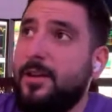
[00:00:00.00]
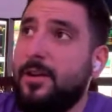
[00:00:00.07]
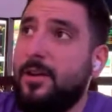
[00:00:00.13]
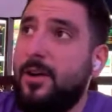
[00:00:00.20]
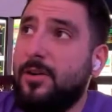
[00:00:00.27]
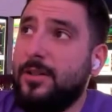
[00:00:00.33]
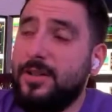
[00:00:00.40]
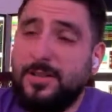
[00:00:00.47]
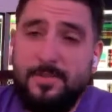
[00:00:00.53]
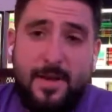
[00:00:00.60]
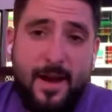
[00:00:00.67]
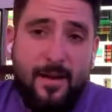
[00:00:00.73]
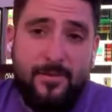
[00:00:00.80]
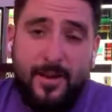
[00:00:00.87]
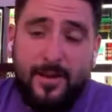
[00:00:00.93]
You know, it doesn't
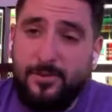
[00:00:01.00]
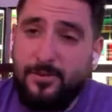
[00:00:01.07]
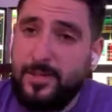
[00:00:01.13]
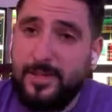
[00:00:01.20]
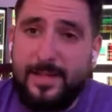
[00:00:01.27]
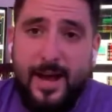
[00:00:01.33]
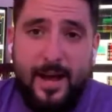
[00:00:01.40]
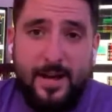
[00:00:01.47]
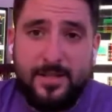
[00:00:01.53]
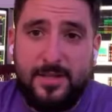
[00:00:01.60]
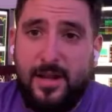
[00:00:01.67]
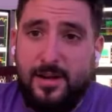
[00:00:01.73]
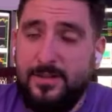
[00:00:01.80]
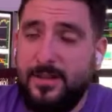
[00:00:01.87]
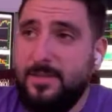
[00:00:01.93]
matter if I lose $1,000,
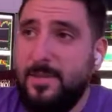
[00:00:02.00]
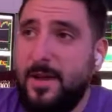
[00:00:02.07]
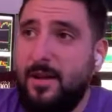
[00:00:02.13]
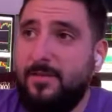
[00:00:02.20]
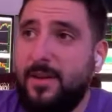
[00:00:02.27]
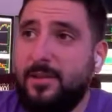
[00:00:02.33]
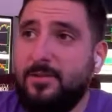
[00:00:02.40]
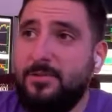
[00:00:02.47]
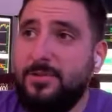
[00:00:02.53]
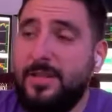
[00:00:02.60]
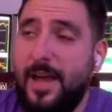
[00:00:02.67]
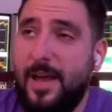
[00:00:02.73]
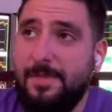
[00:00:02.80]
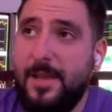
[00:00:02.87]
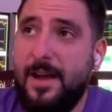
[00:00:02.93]
it doesn't matter if I lose
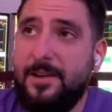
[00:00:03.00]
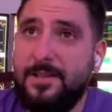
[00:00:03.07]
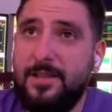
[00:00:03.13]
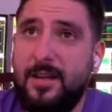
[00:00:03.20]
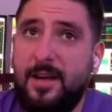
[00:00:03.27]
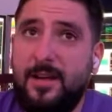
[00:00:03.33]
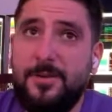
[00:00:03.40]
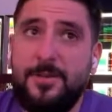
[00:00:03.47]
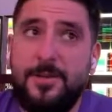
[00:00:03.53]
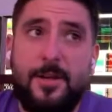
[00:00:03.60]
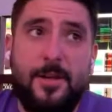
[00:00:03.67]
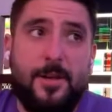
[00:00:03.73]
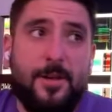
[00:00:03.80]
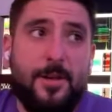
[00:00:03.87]
$10,000.